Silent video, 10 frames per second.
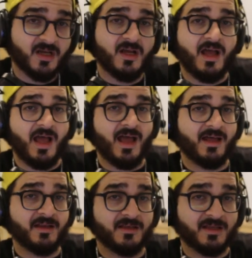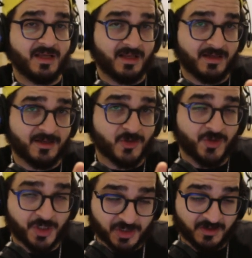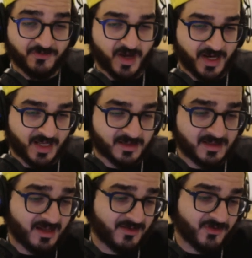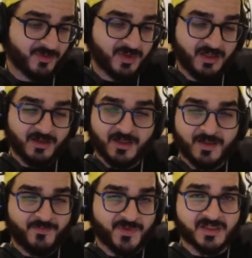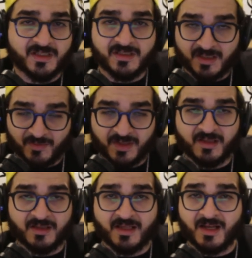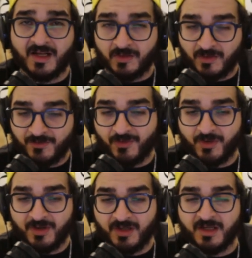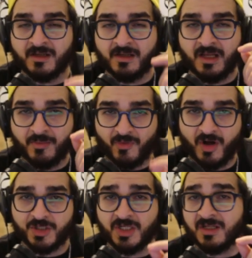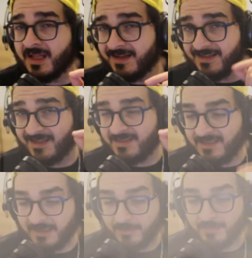and in traditional finance. And for me, this is something that I look for in a project and in a team. All